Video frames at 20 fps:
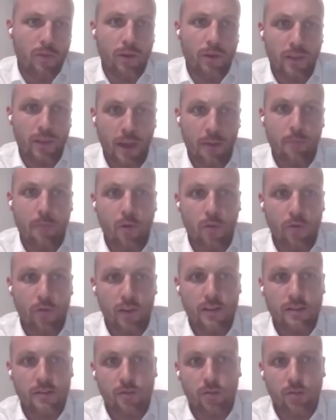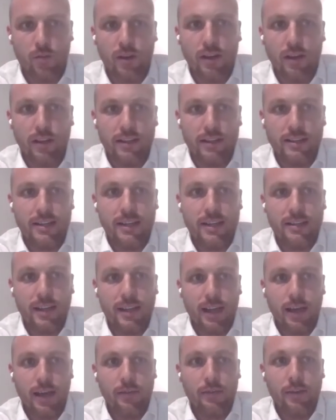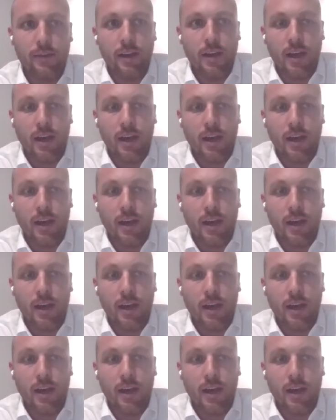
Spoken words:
We then move into really detailed